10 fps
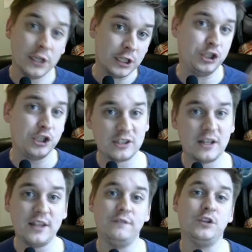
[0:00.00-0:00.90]
just
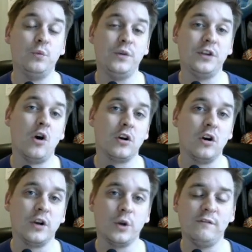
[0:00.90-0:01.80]
like they've done with the Hong Kong
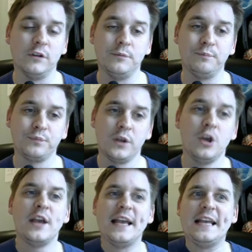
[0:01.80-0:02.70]
equivalent.
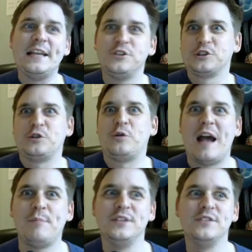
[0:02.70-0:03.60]
It just so
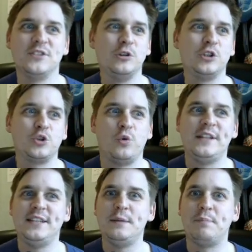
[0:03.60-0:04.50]
happens that the
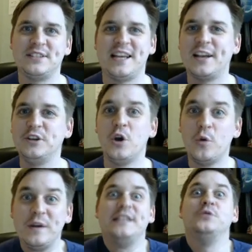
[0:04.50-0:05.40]
20 Pataka note
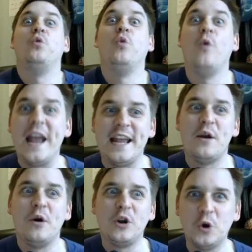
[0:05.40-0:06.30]
is way
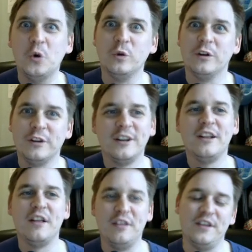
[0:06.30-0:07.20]
cooler
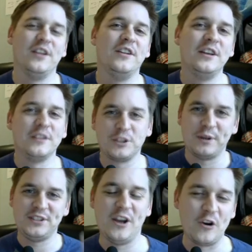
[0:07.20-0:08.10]
than the
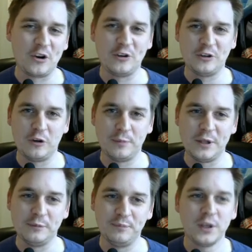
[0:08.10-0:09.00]
20 Hong Kong dollar
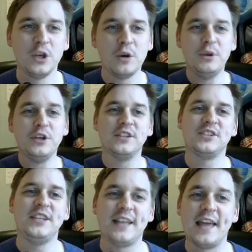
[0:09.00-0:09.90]
bill. But you can
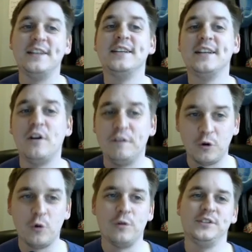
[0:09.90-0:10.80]
see again, of
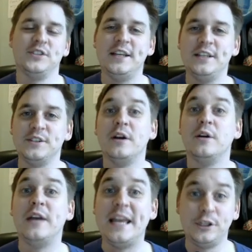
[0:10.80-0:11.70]
course, it is
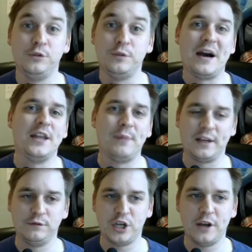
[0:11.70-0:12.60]
issued by the Bank
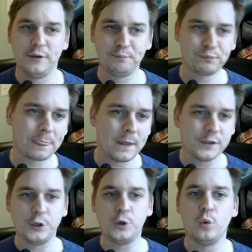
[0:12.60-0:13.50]
of China.
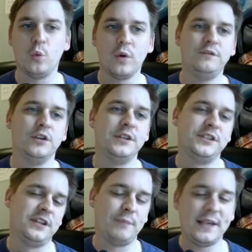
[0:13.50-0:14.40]
So what they've done is
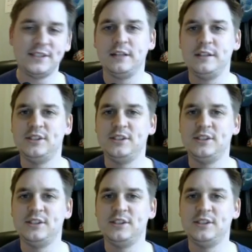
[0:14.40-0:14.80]
they basically